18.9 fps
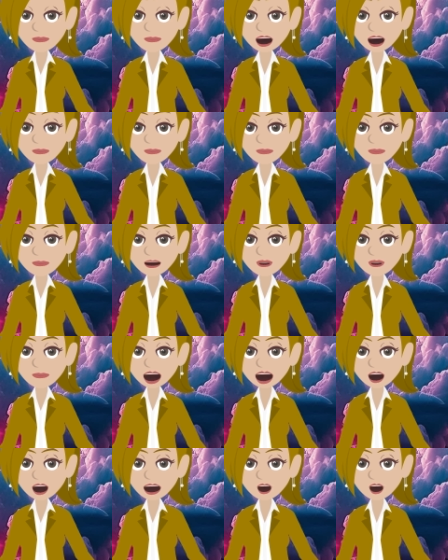this
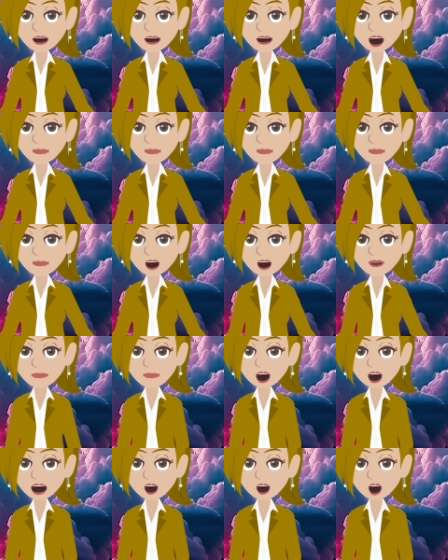defining, this
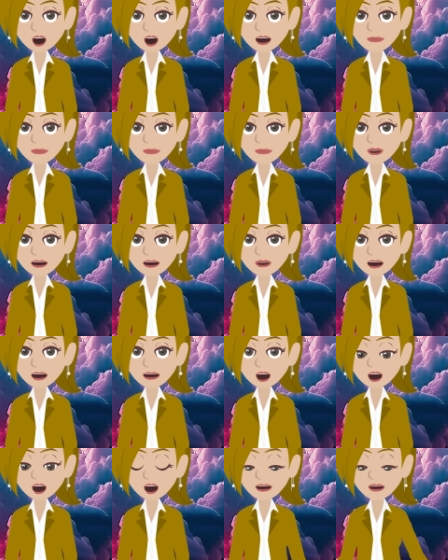preferring, this
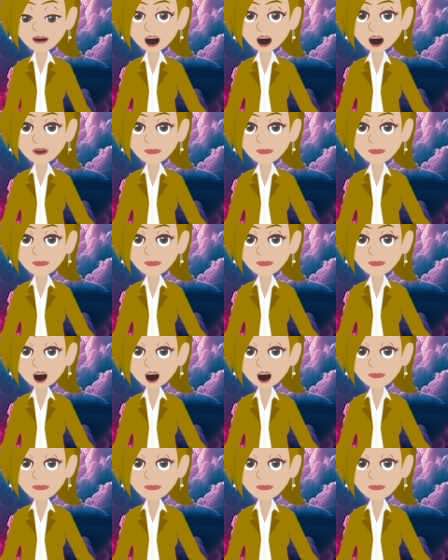giving birth
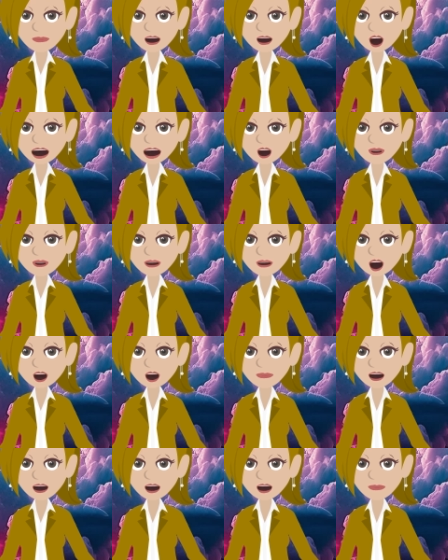to new
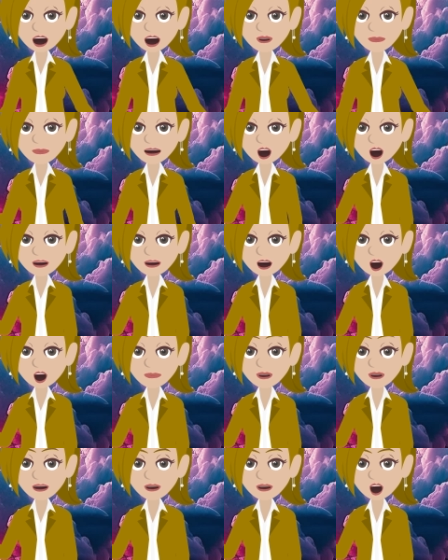intentions, it's the
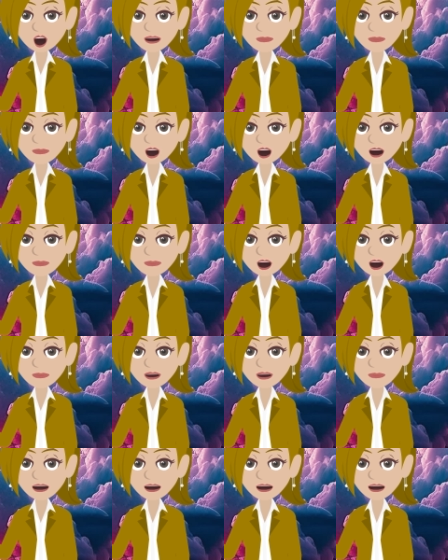evolution of all species. It's